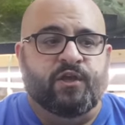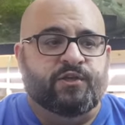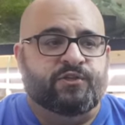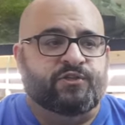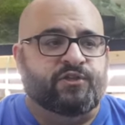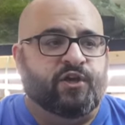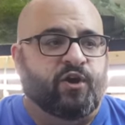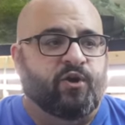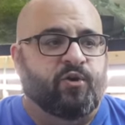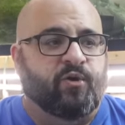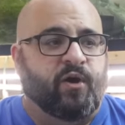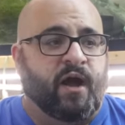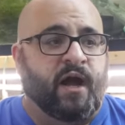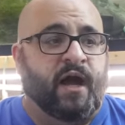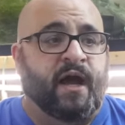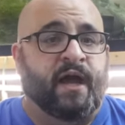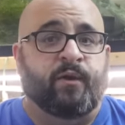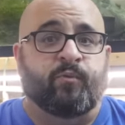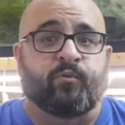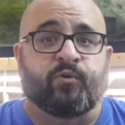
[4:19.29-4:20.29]
So
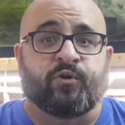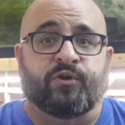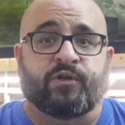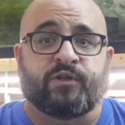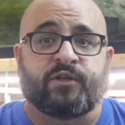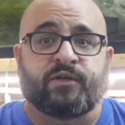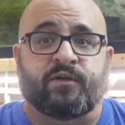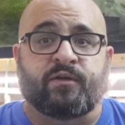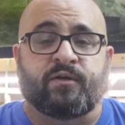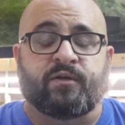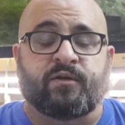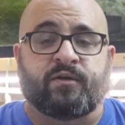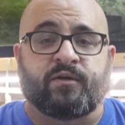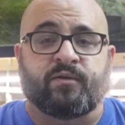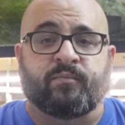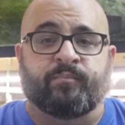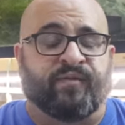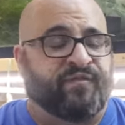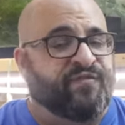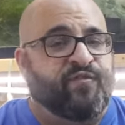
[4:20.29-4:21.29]
I would,
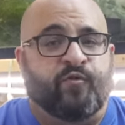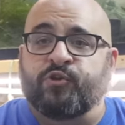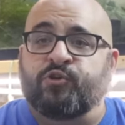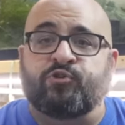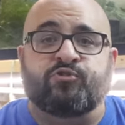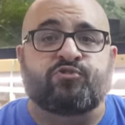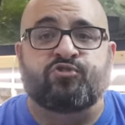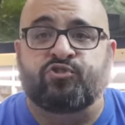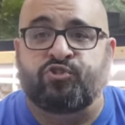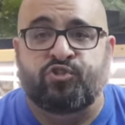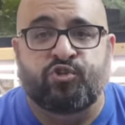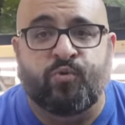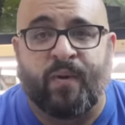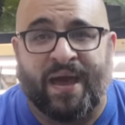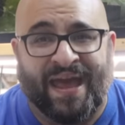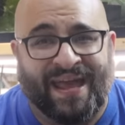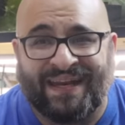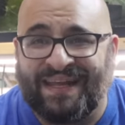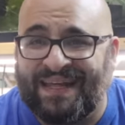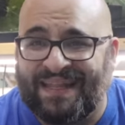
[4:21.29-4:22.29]
before you do
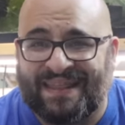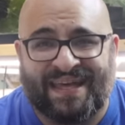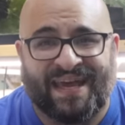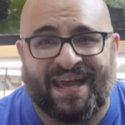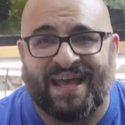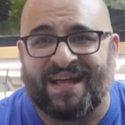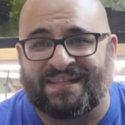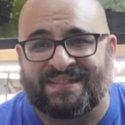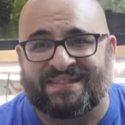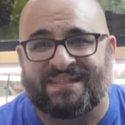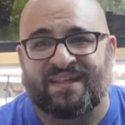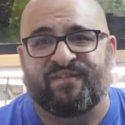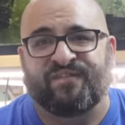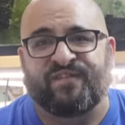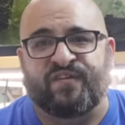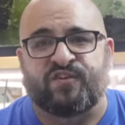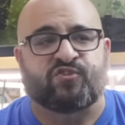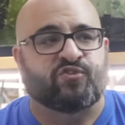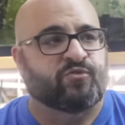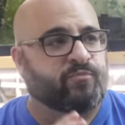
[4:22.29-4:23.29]
anything else in the
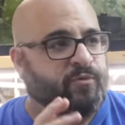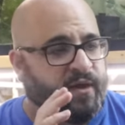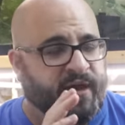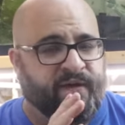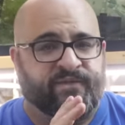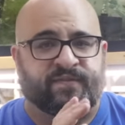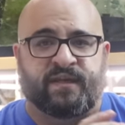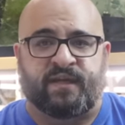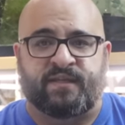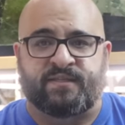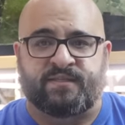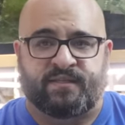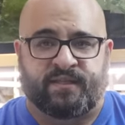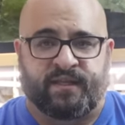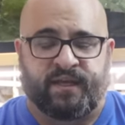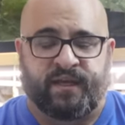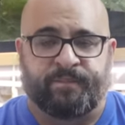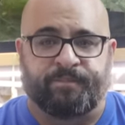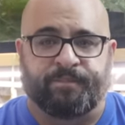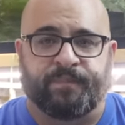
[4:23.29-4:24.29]
fish room, you have to
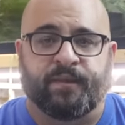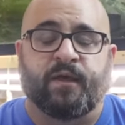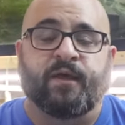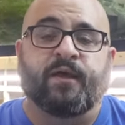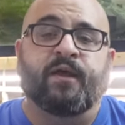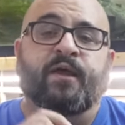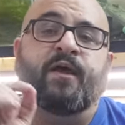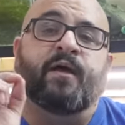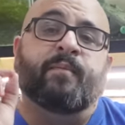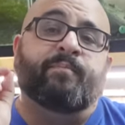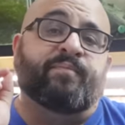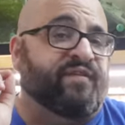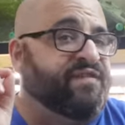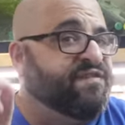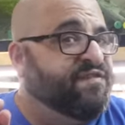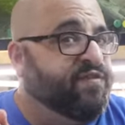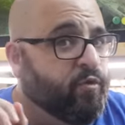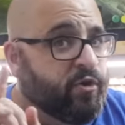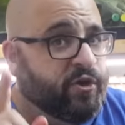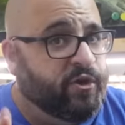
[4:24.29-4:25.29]
insulate.
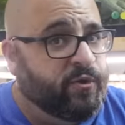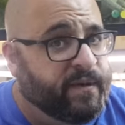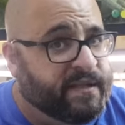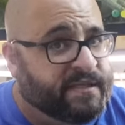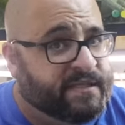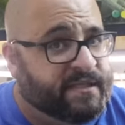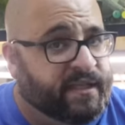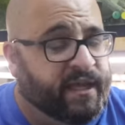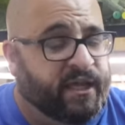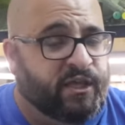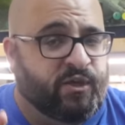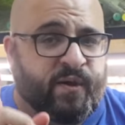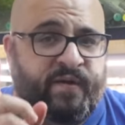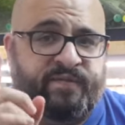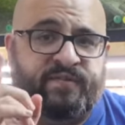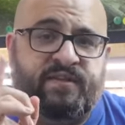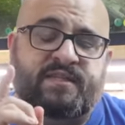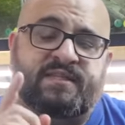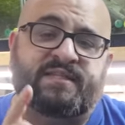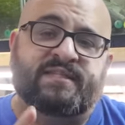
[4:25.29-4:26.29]
Before you insulate, you
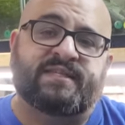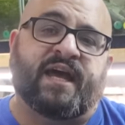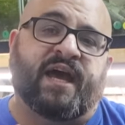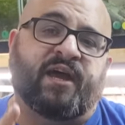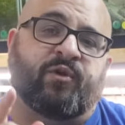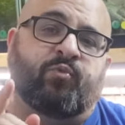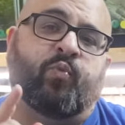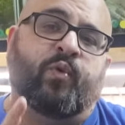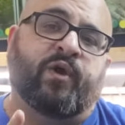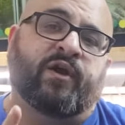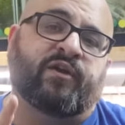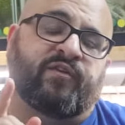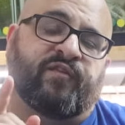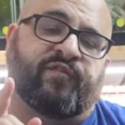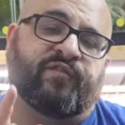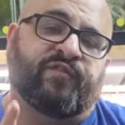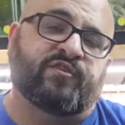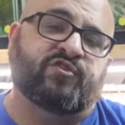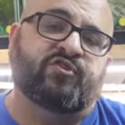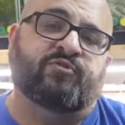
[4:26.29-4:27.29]
have to decide where your
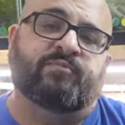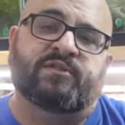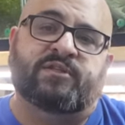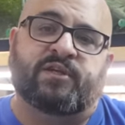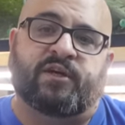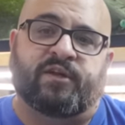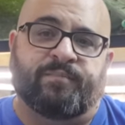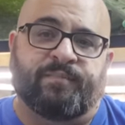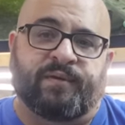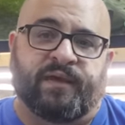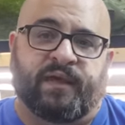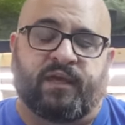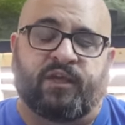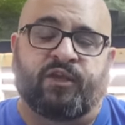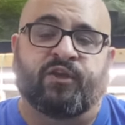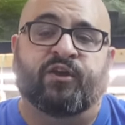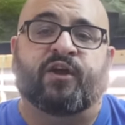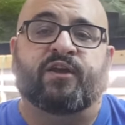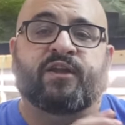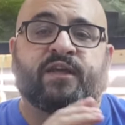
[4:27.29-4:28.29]
fish room is going to be.
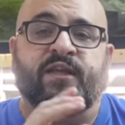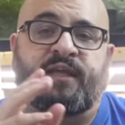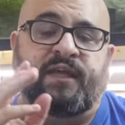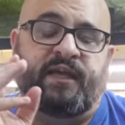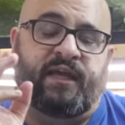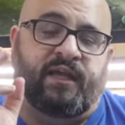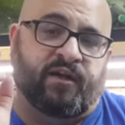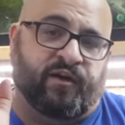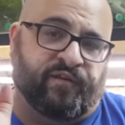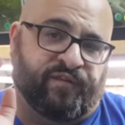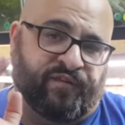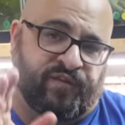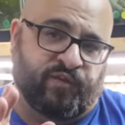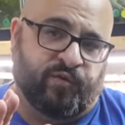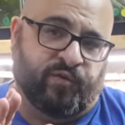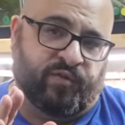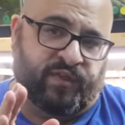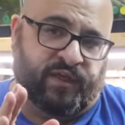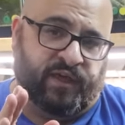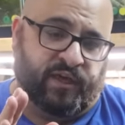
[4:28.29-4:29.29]
You're going to need a
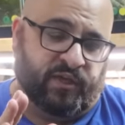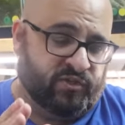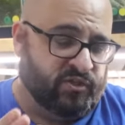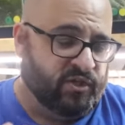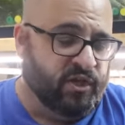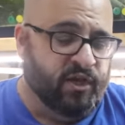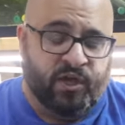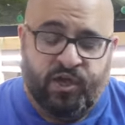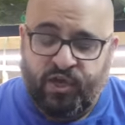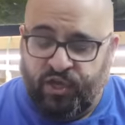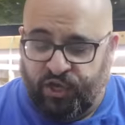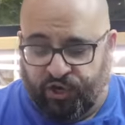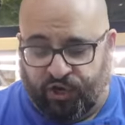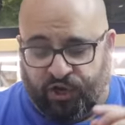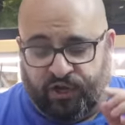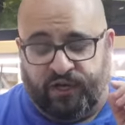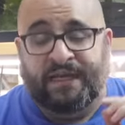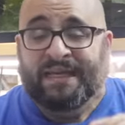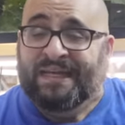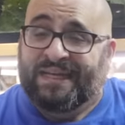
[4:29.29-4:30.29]
few things. You're
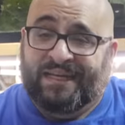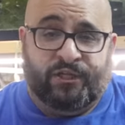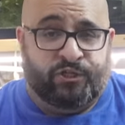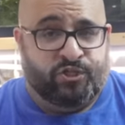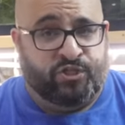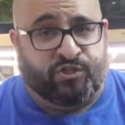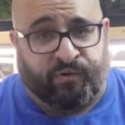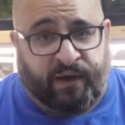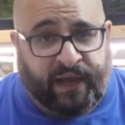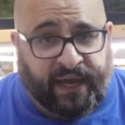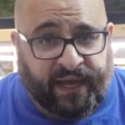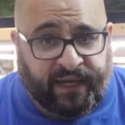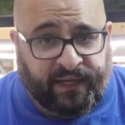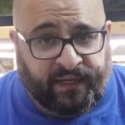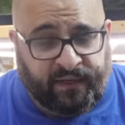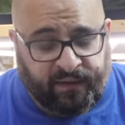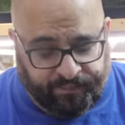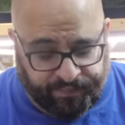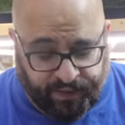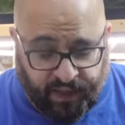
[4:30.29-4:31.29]
going to need a
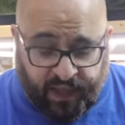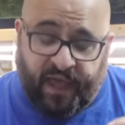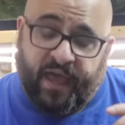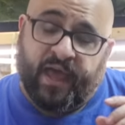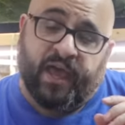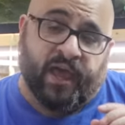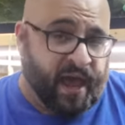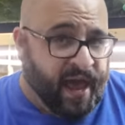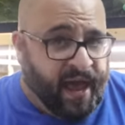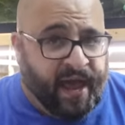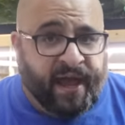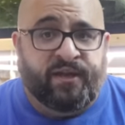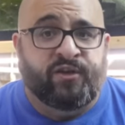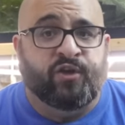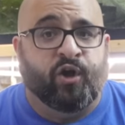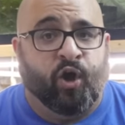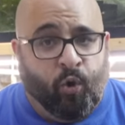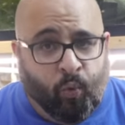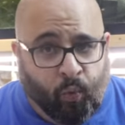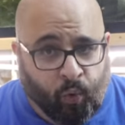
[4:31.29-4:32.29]
drain
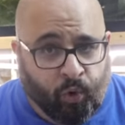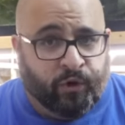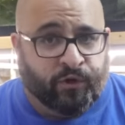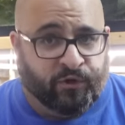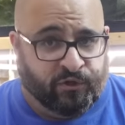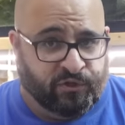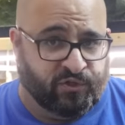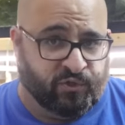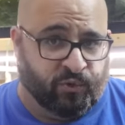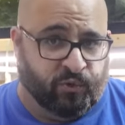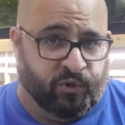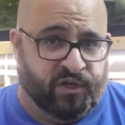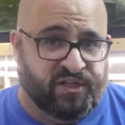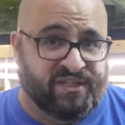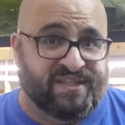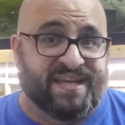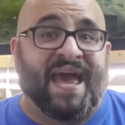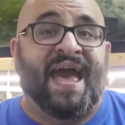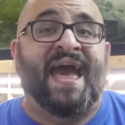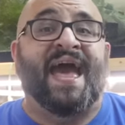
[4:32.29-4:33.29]
and a water
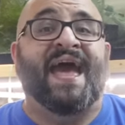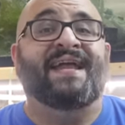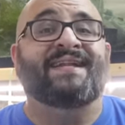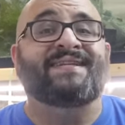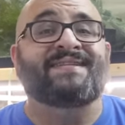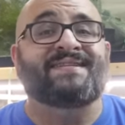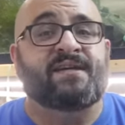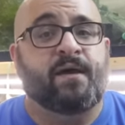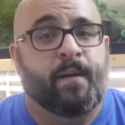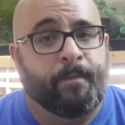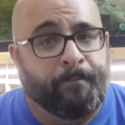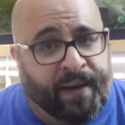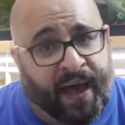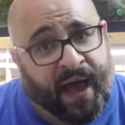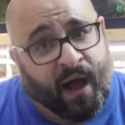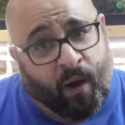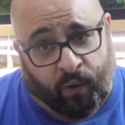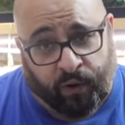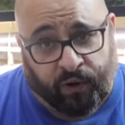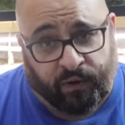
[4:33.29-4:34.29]
source and
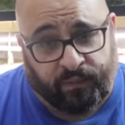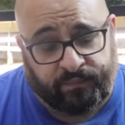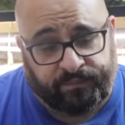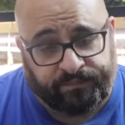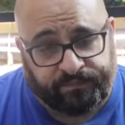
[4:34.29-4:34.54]
power.